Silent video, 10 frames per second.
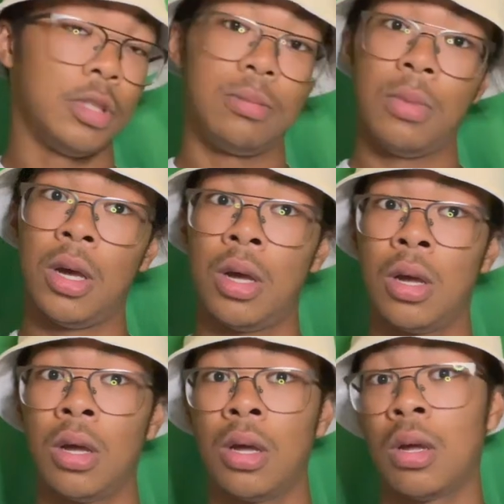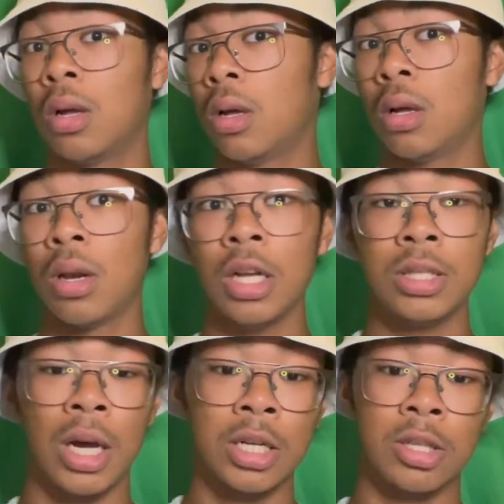Man, I
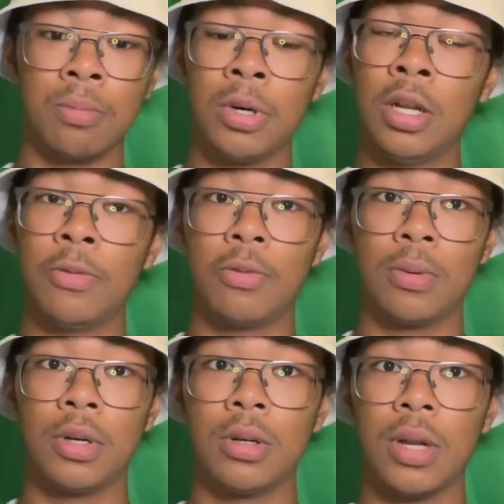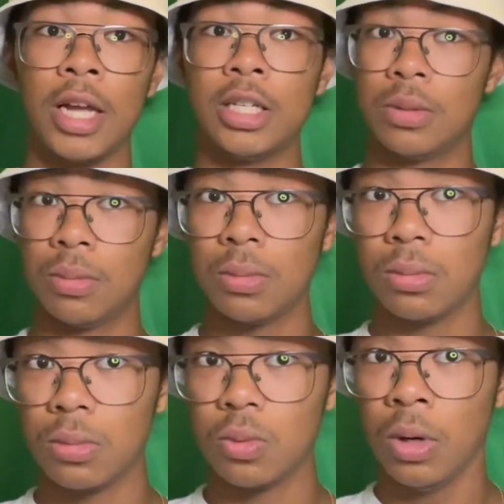dodged a bullet for real. Like,
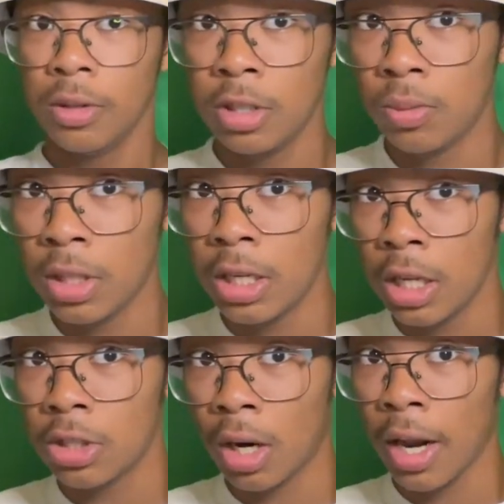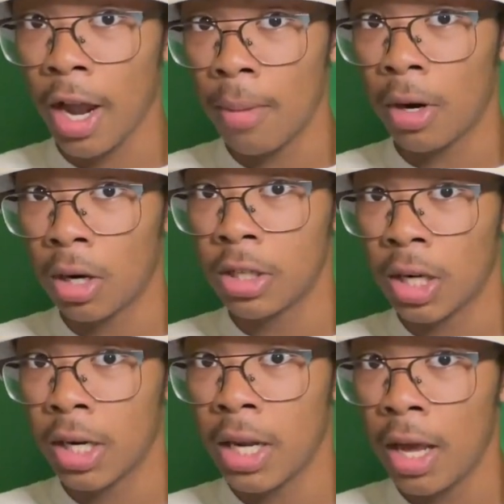what if she really did try to Amber Heard
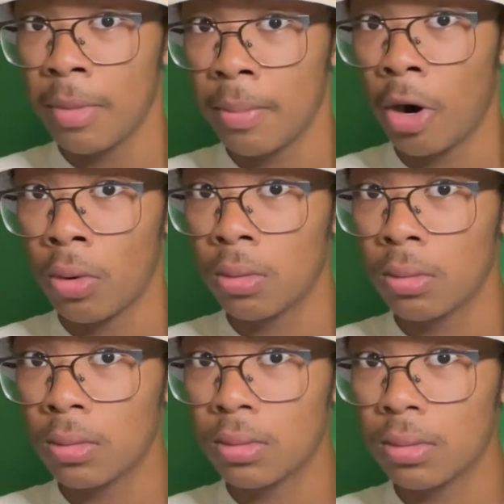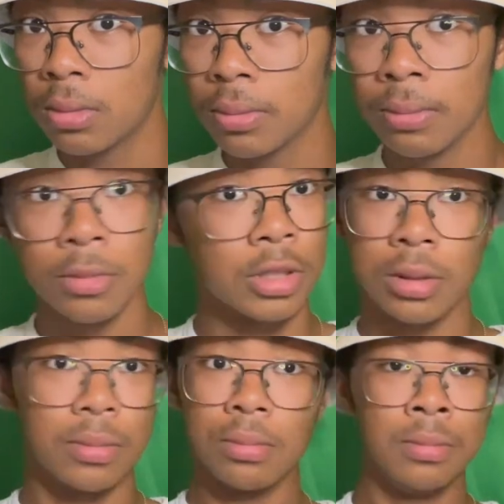Johnny Depp me, bro?
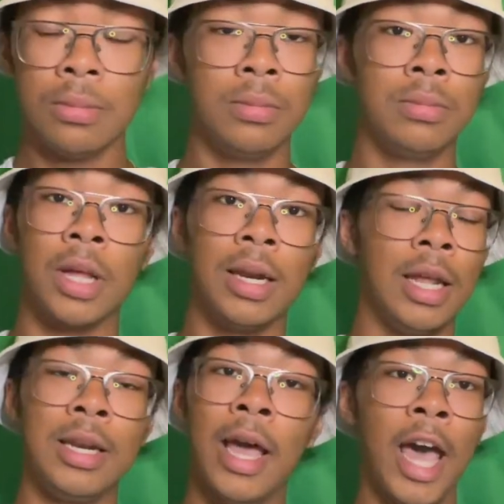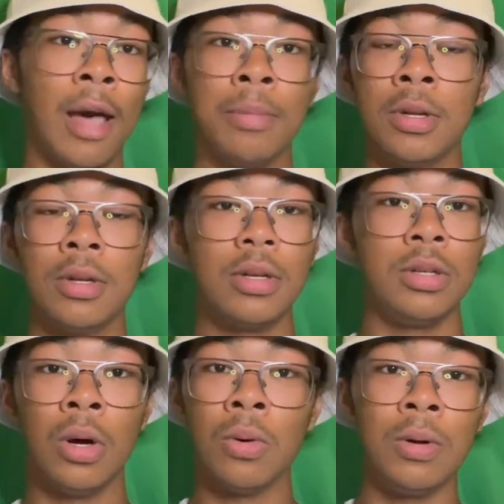Mm-mm, not letting that happen.
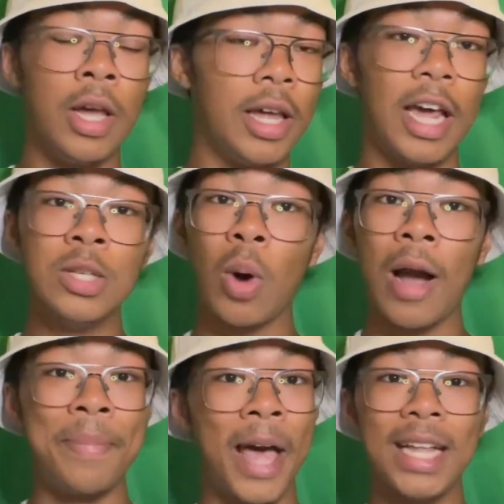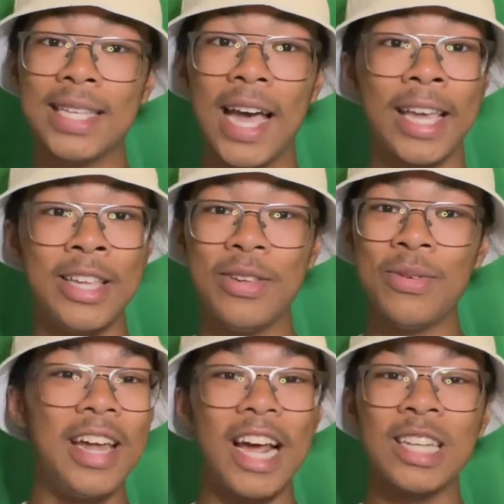No, that's why I'm not tagging
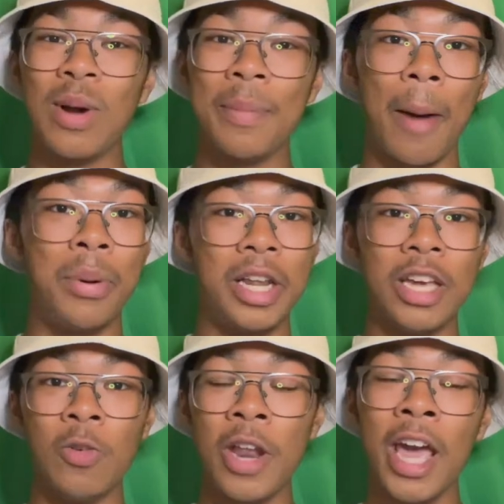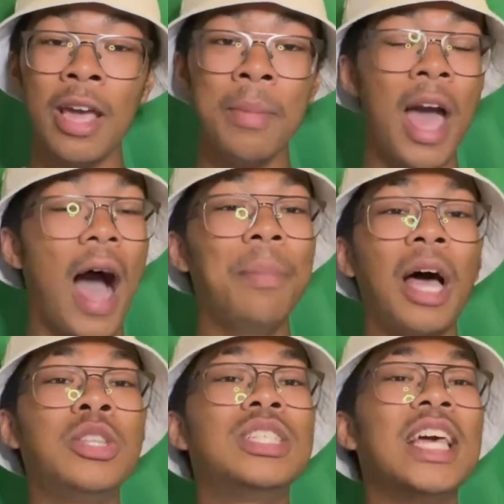you. That's why I'm not putting your name. I'm
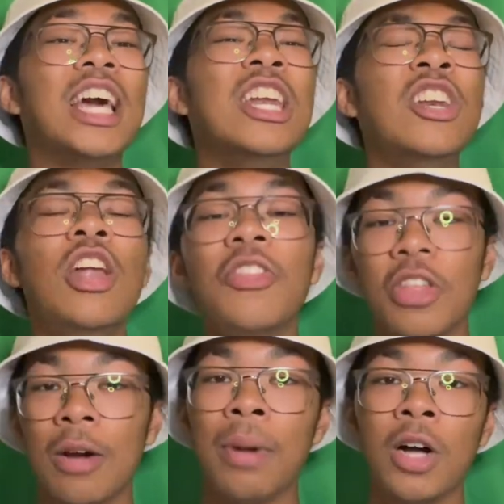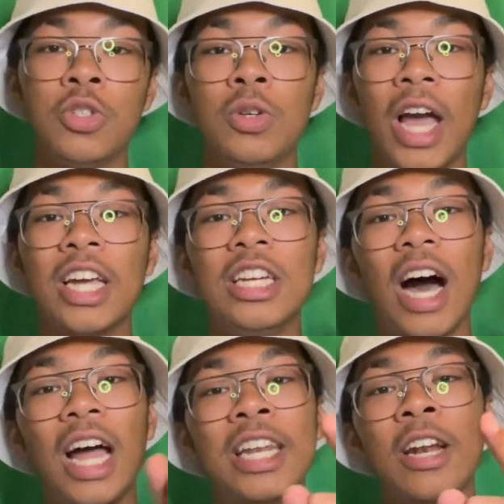not saying nothing about you that could
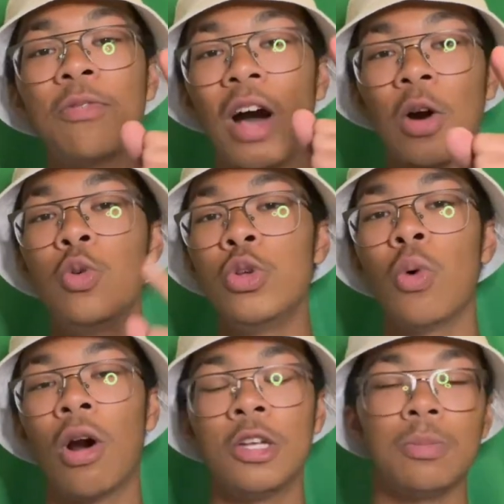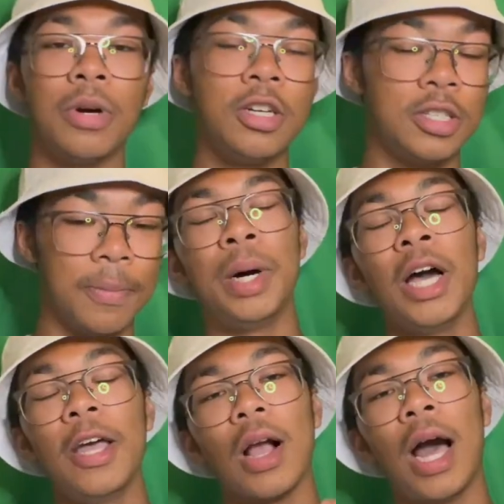identify who you are as a person.
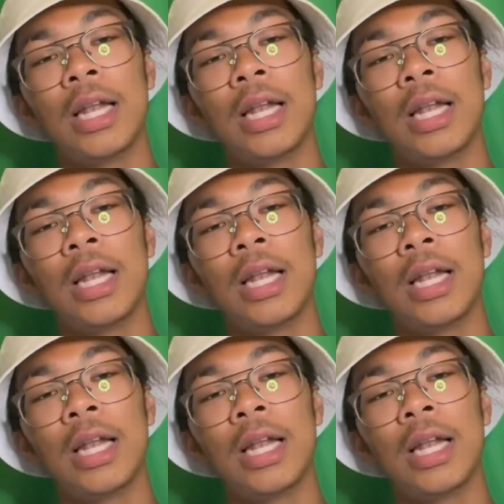But I